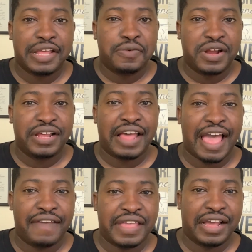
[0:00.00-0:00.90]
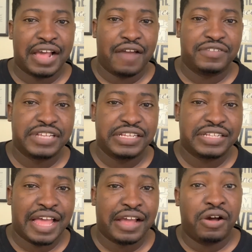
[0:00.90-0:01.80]
They want to have that
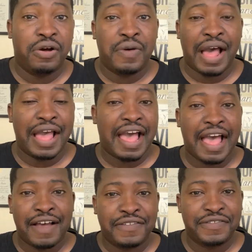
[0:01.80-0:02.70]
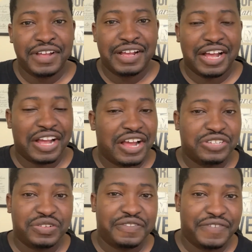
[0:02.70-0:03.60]
conversation like, oh, I have
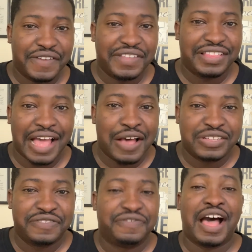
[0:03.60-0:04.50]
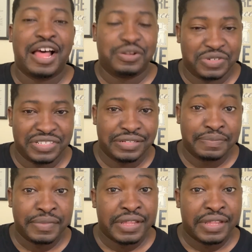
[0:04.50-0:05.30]
150,000 followers.